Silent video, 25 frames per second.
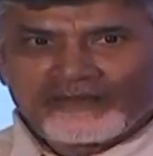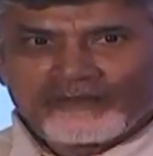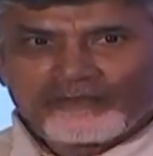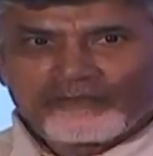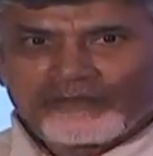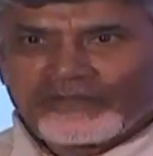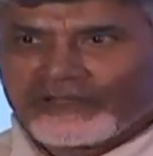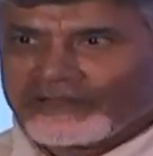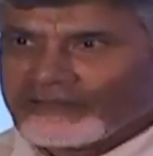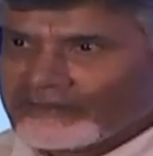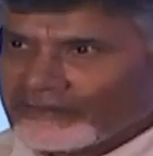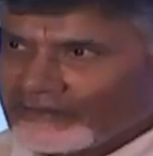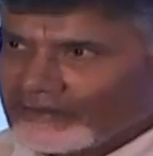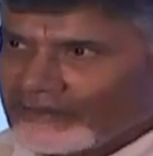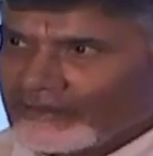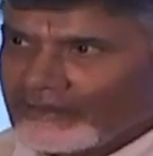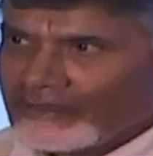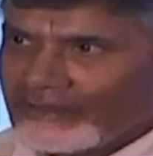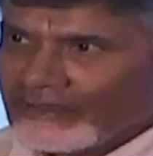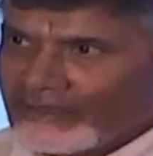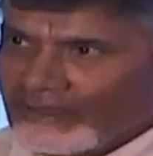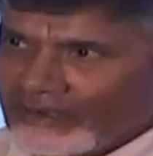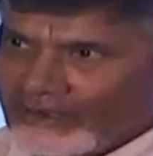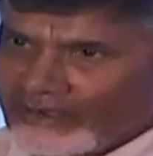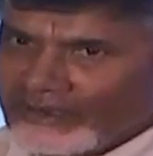But
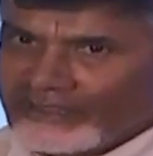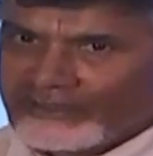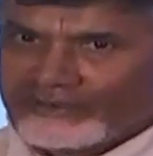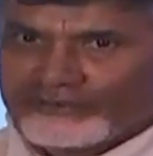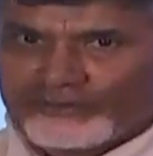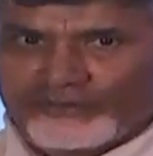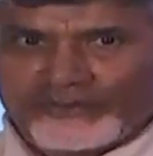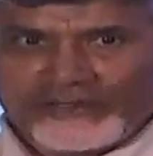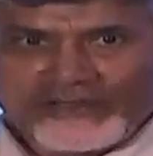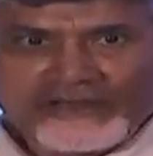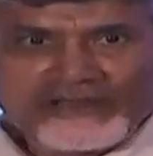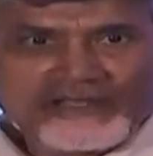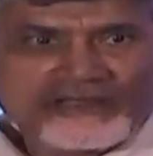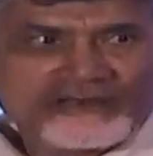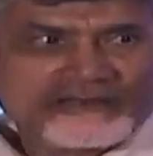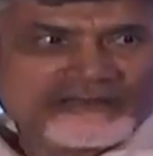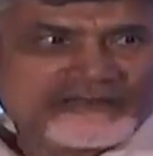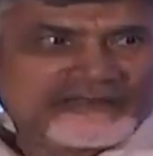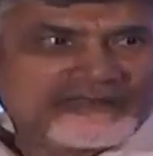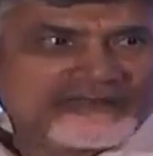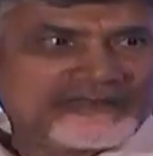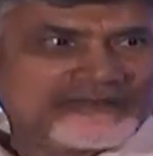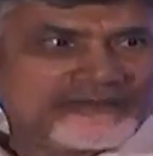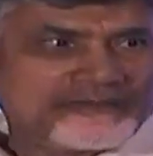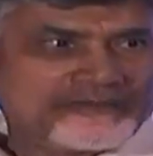I had
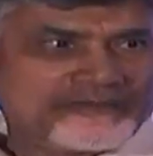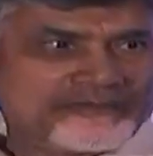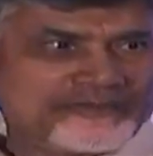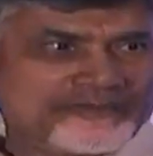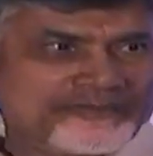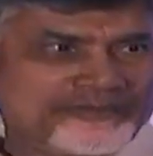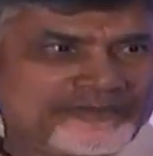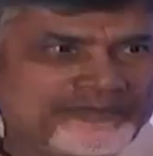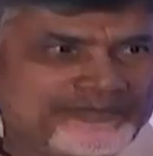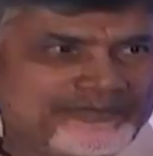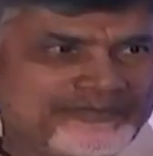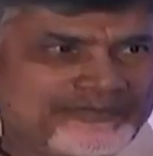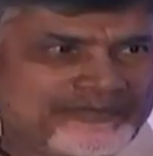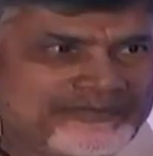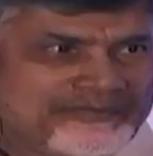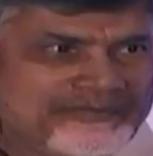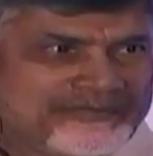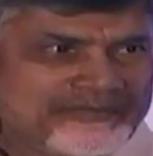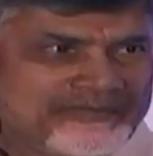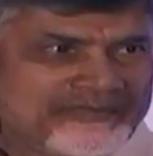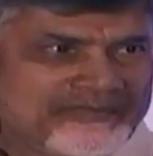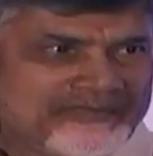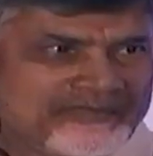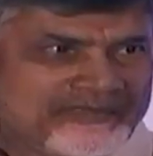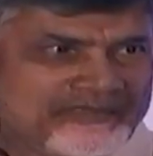experience.
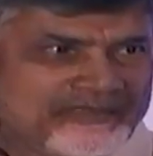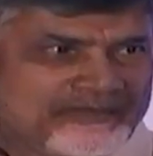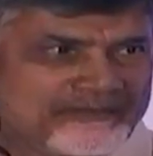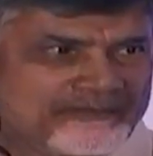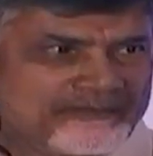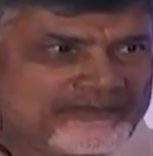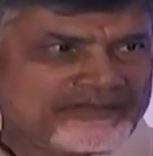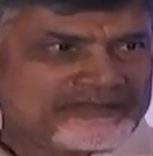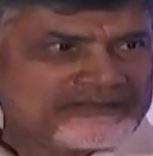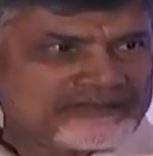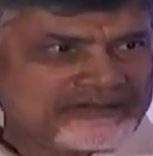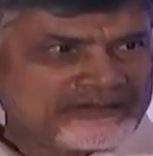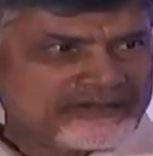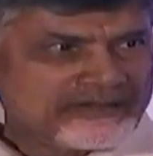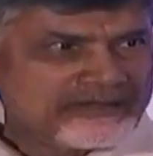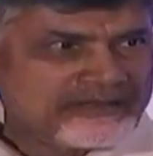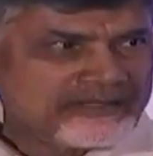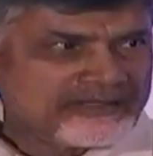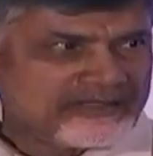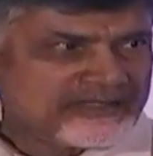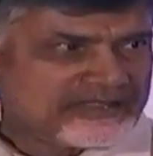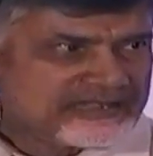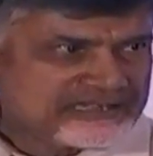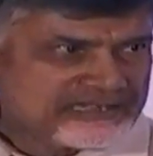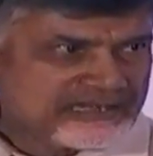With the
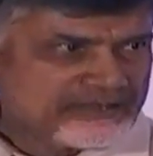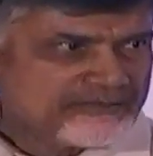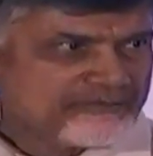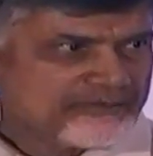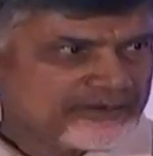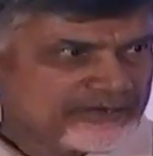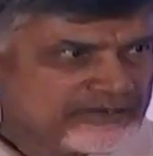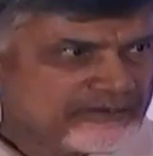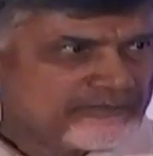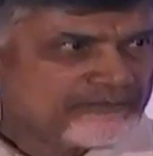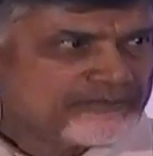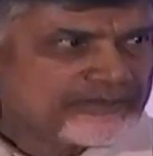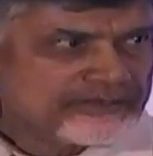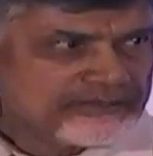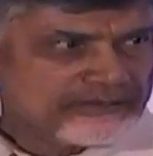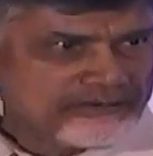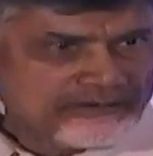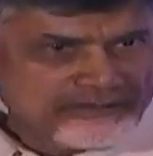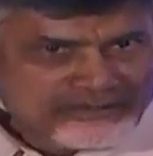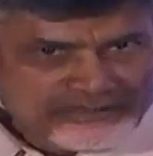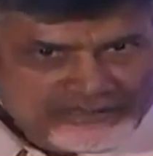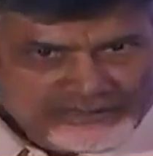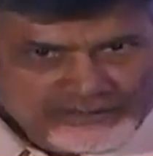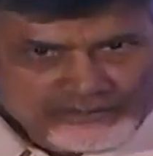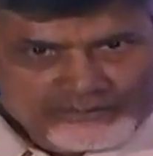dedication, I'm working for the
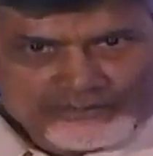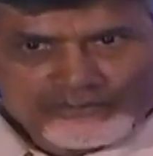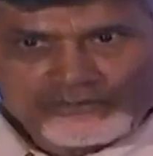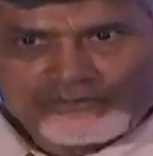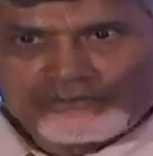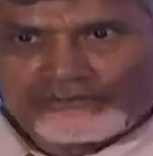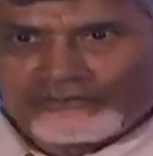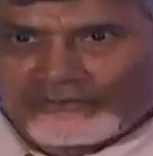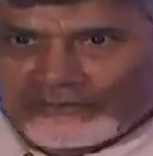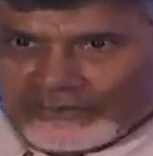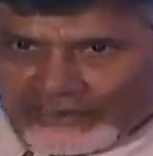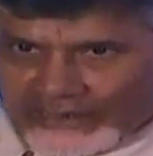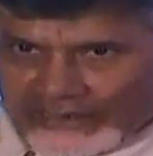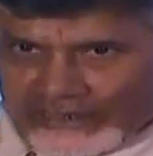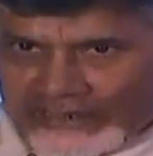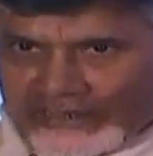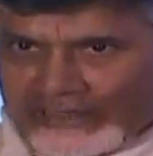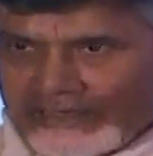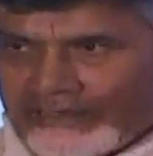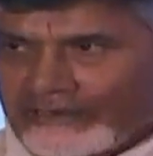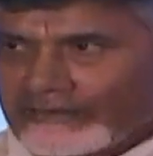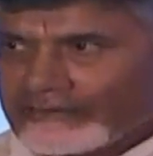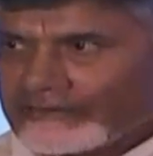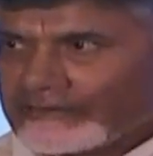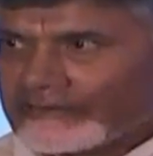last two, three
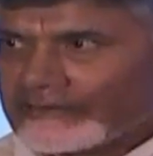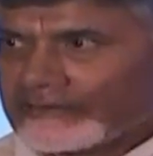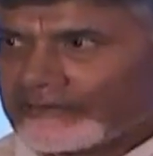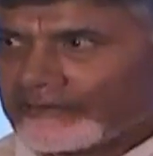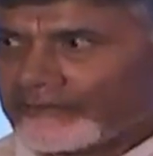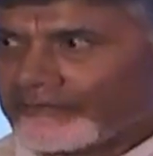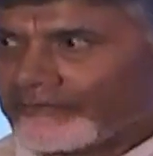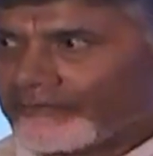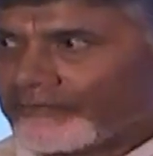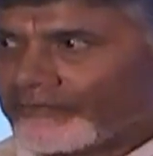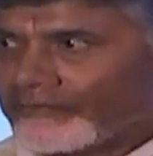years.